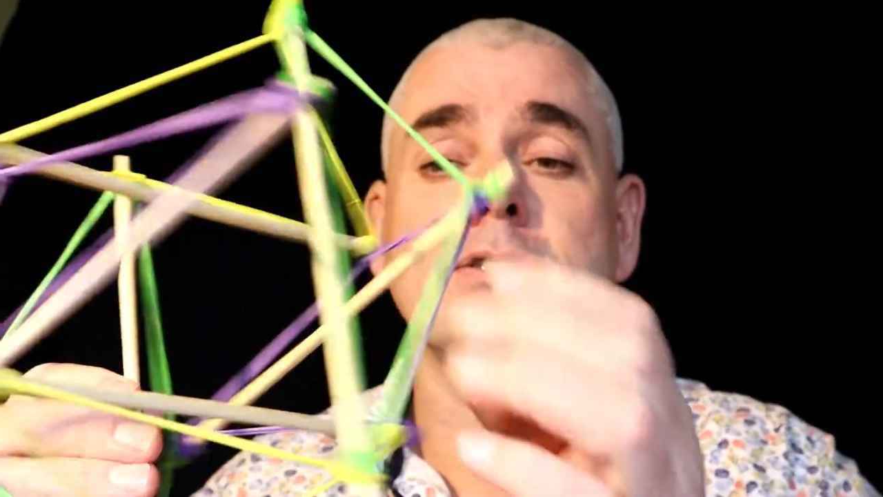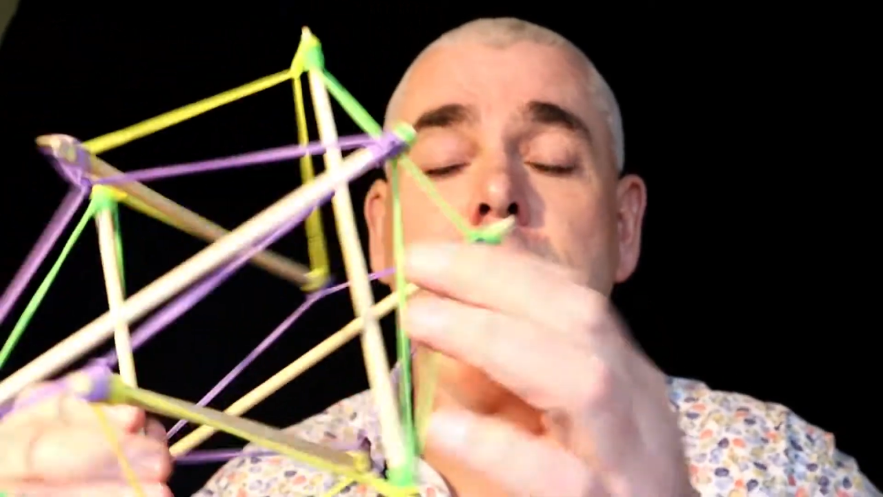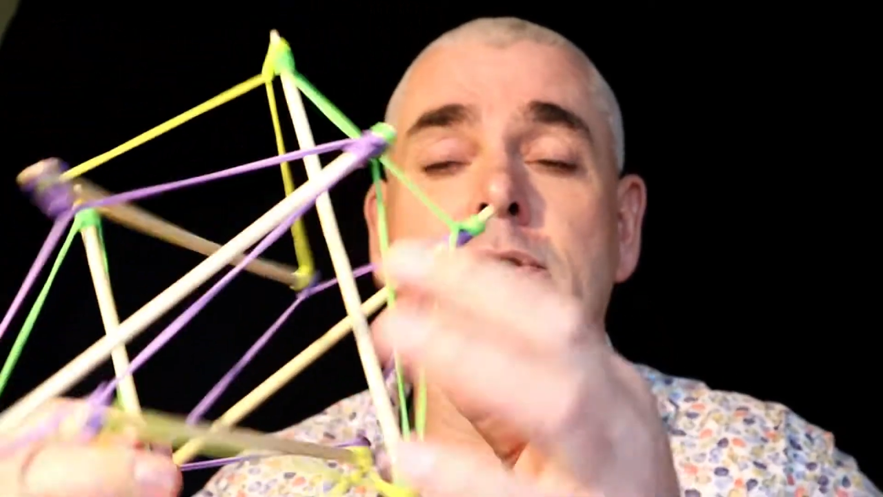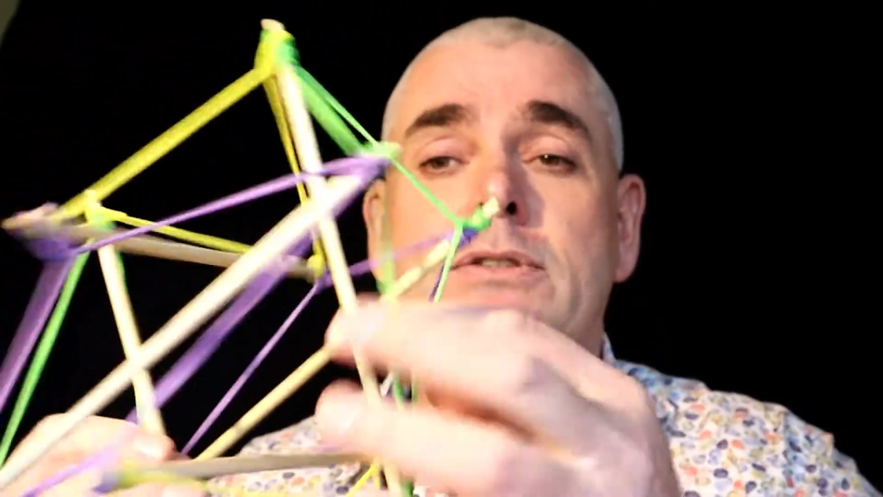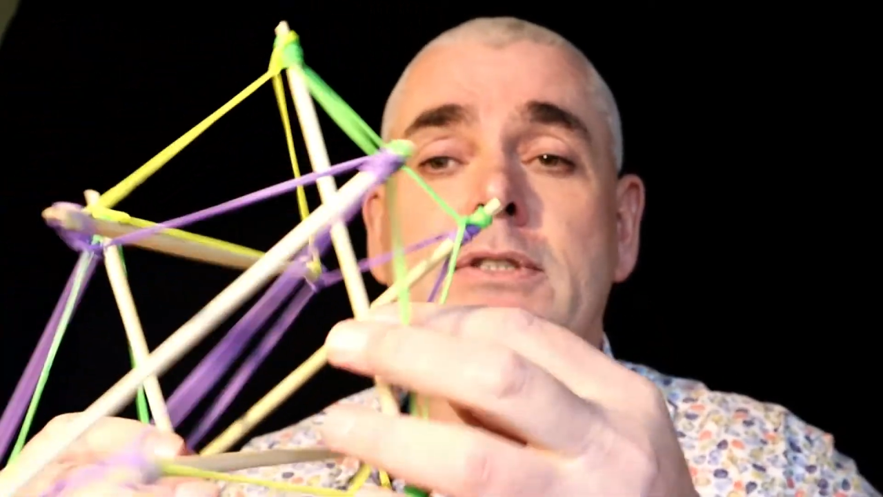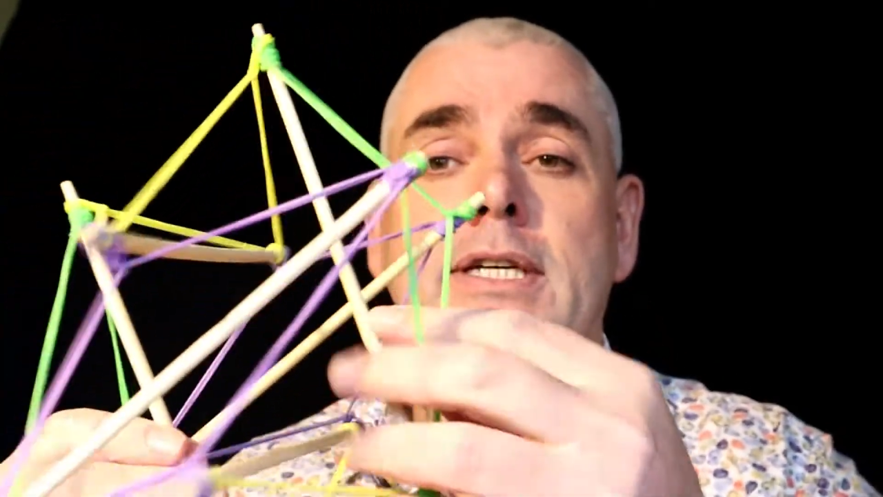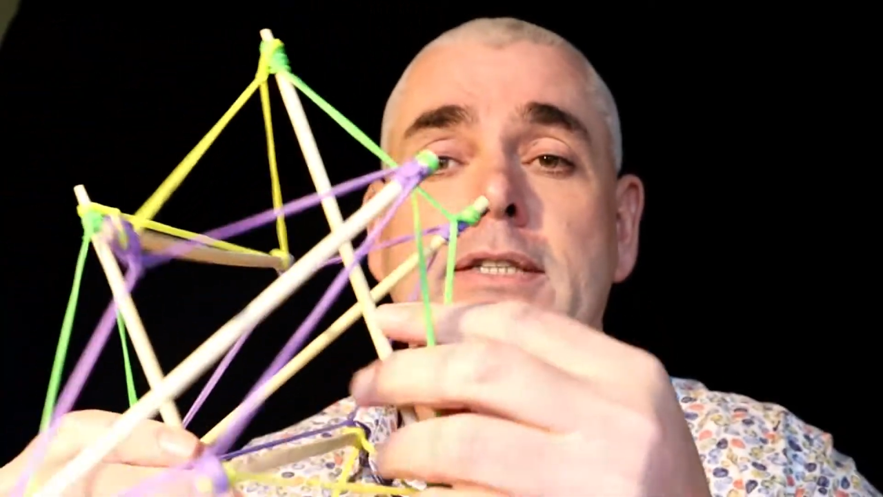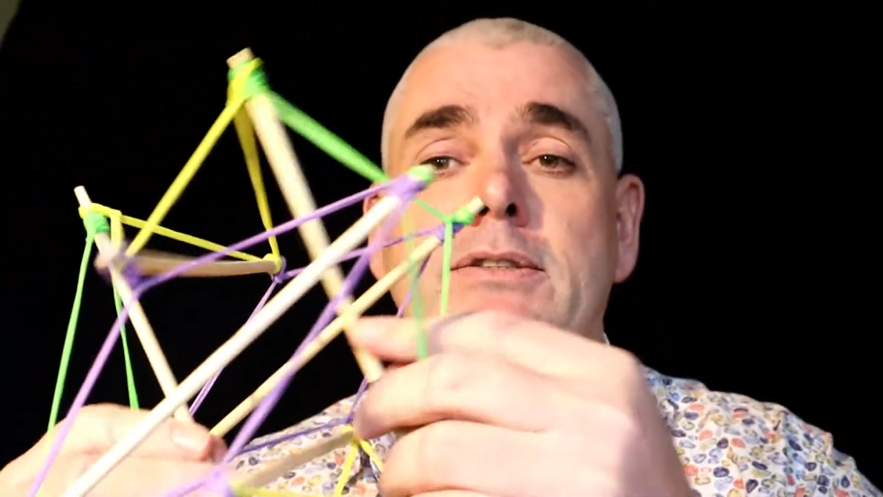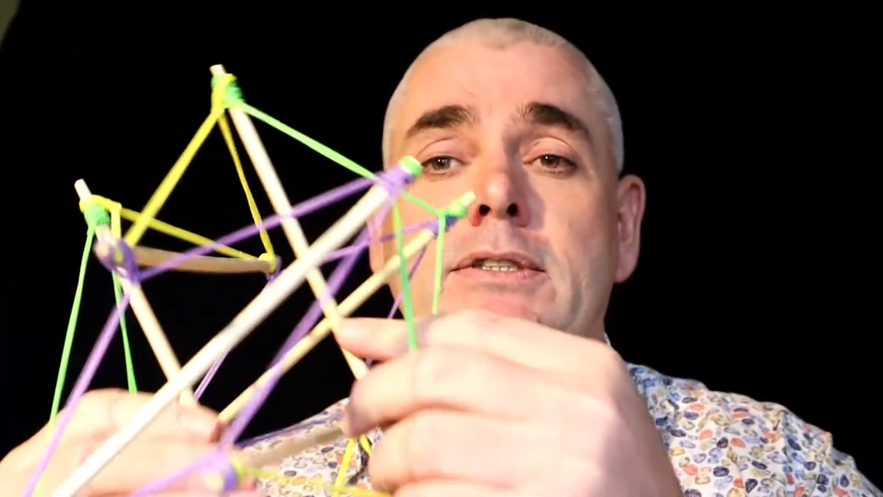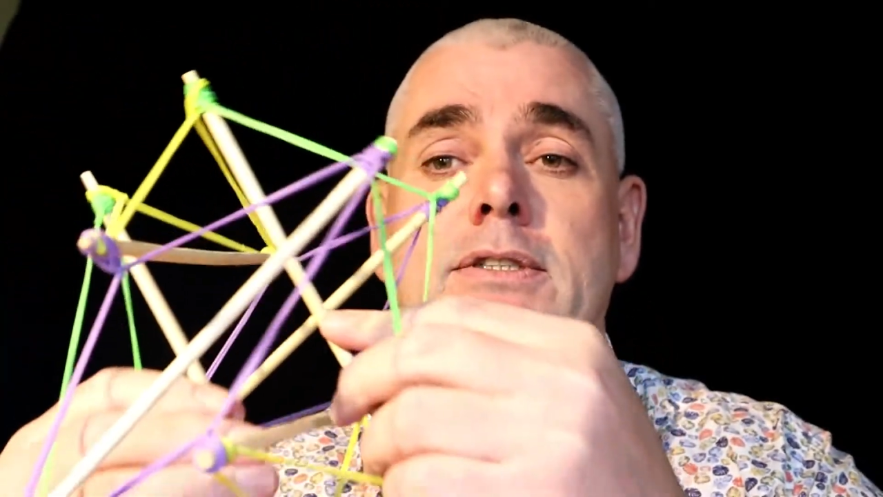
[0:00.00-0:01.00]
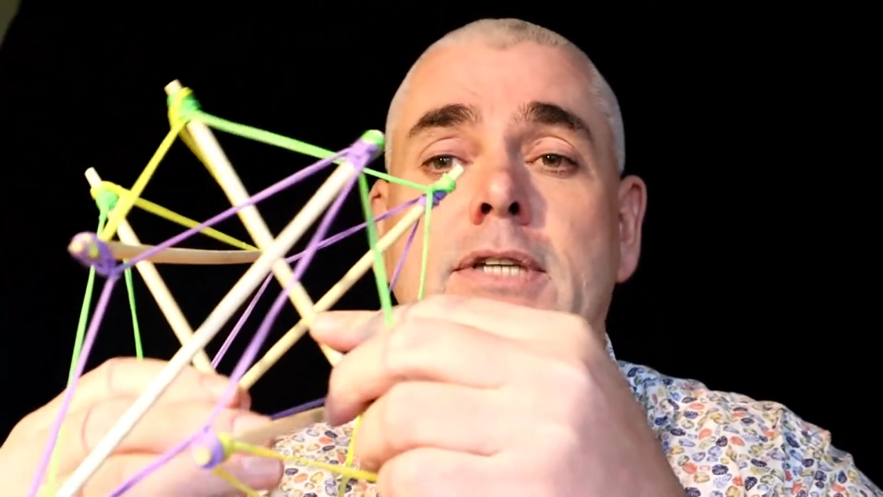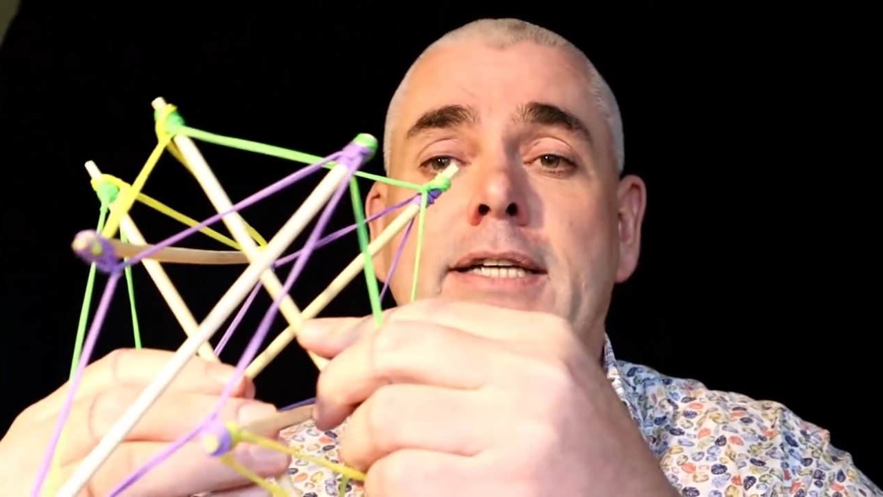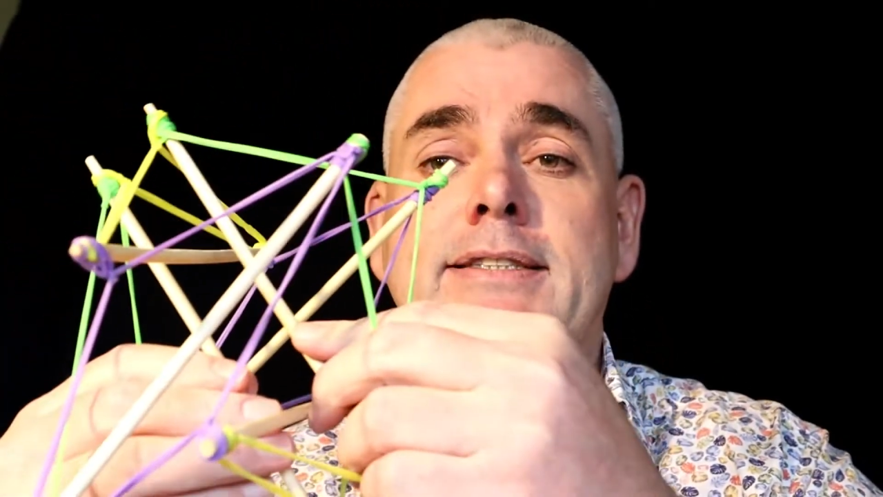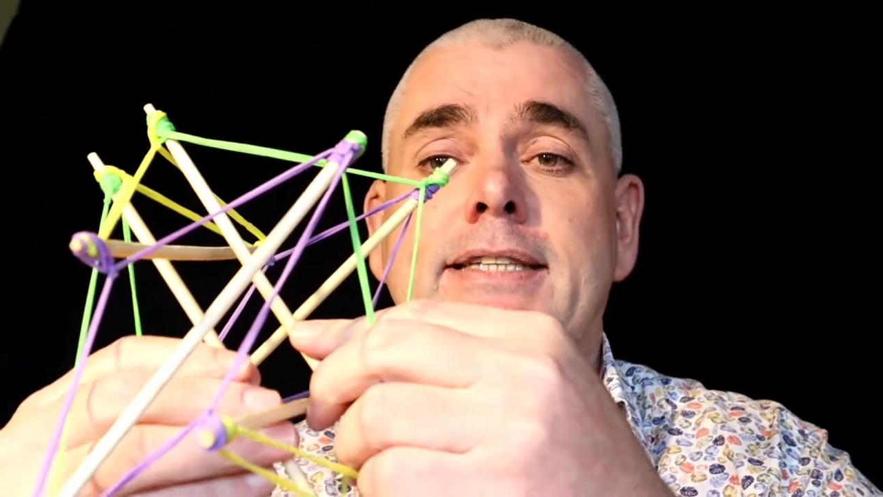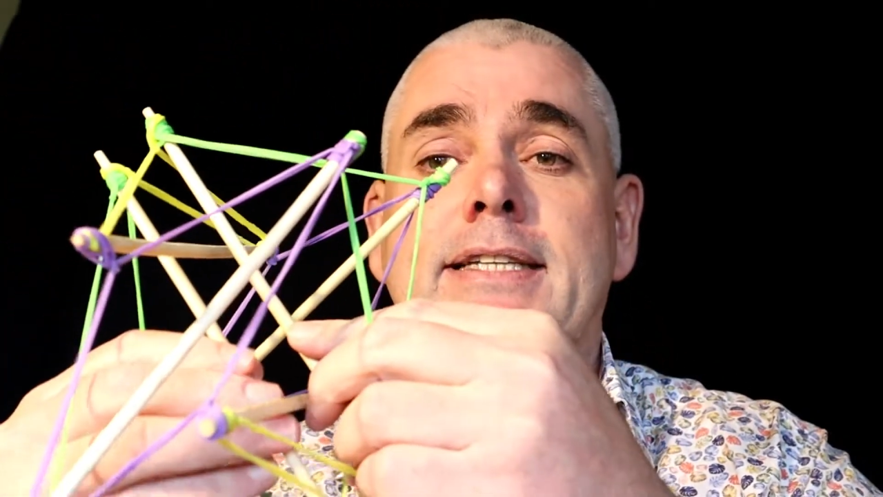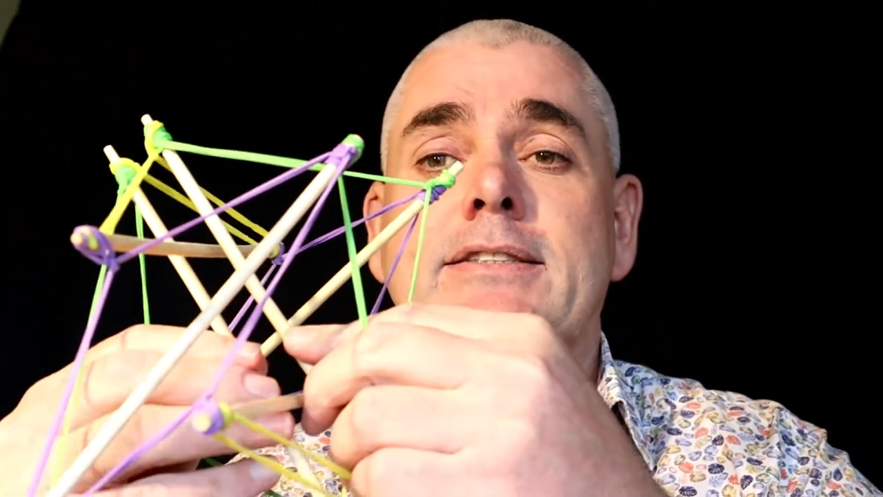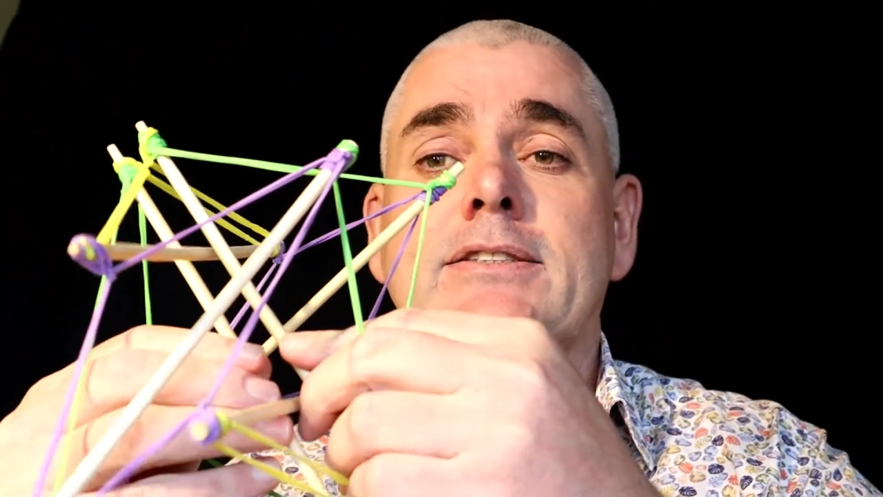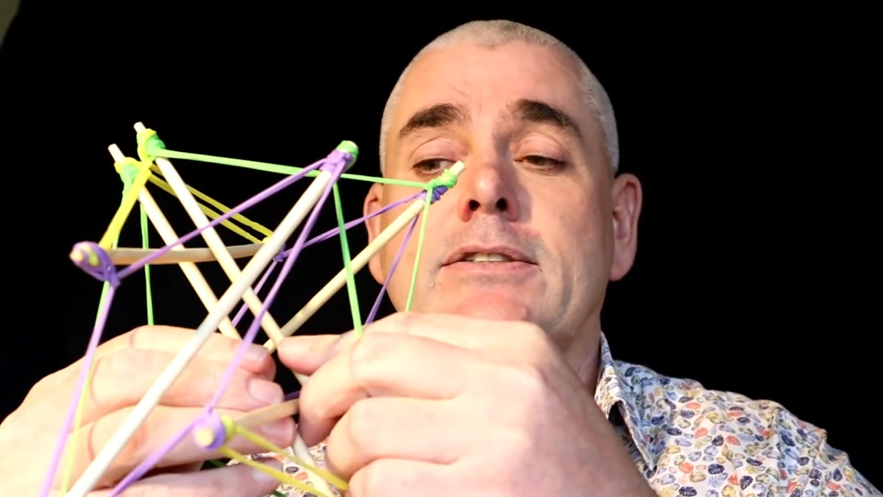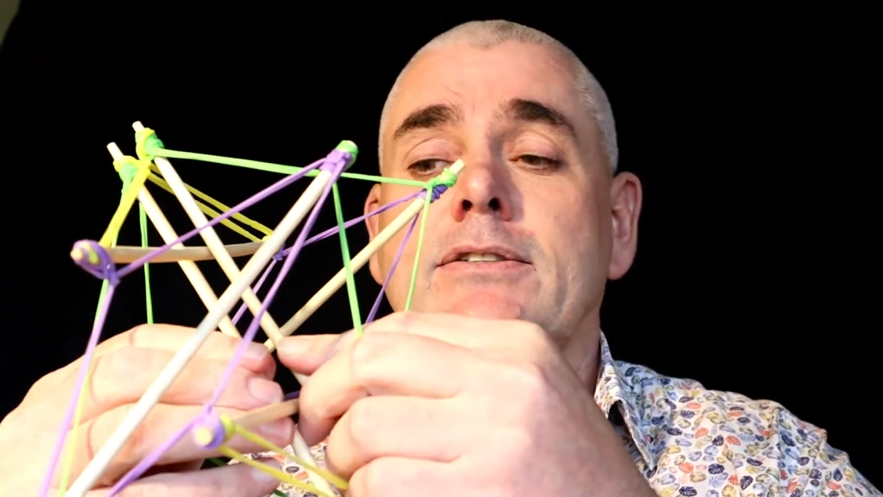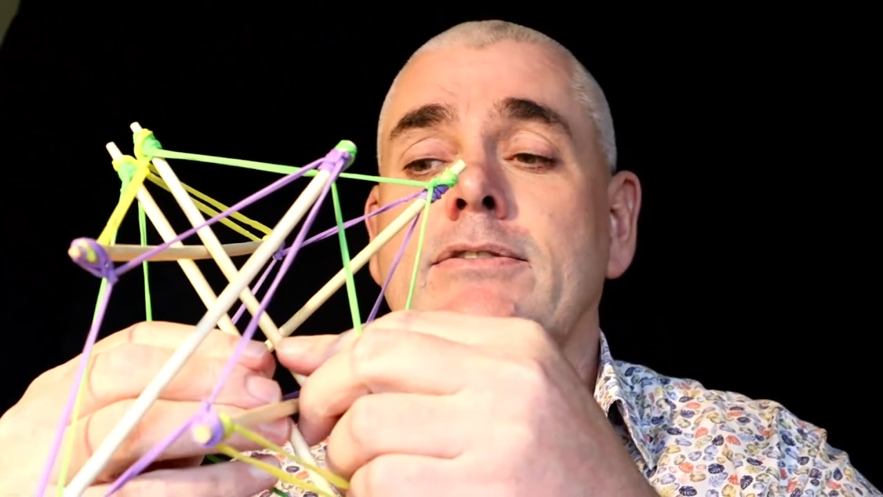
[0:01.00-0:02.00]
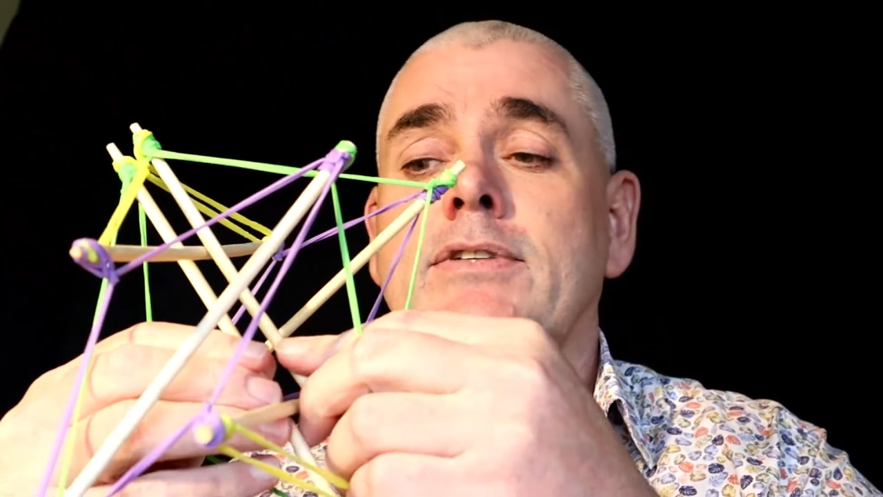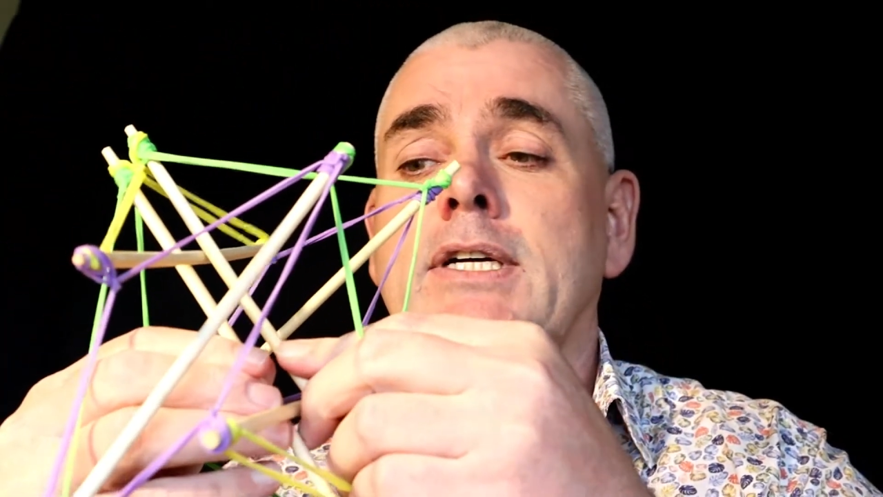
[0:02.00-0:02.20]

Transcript: students get a sense of